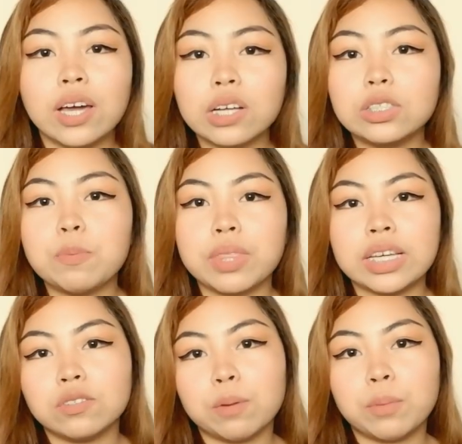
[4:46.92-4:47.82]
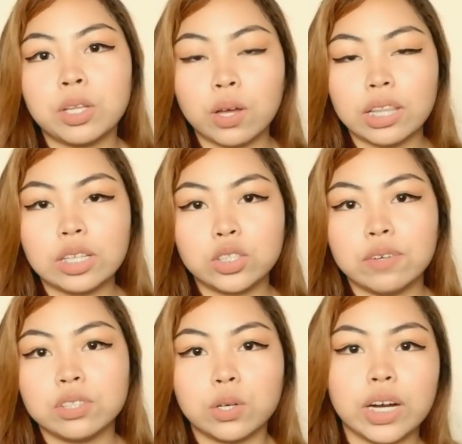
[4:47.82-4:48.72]
I got some things from an online
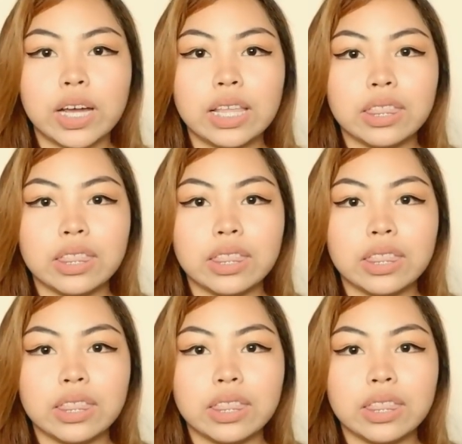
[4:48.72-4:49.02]
thrift store and